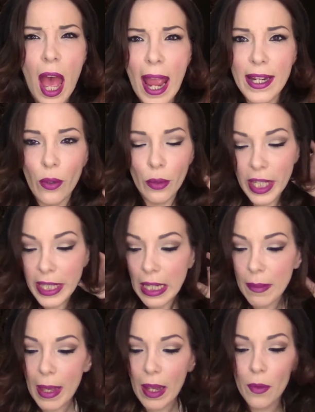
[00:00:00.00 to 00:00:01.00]
I know they
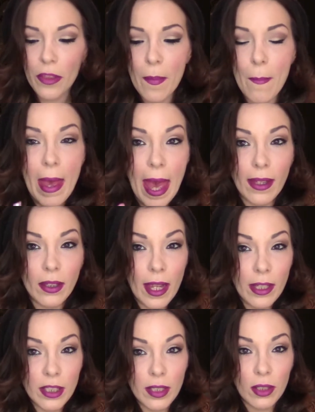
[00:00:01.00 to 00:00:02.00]
came out with a matte
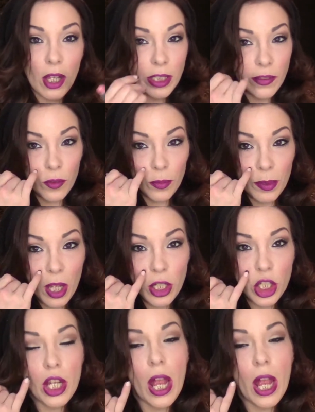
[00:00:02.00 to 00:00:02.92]
Lust for Blush.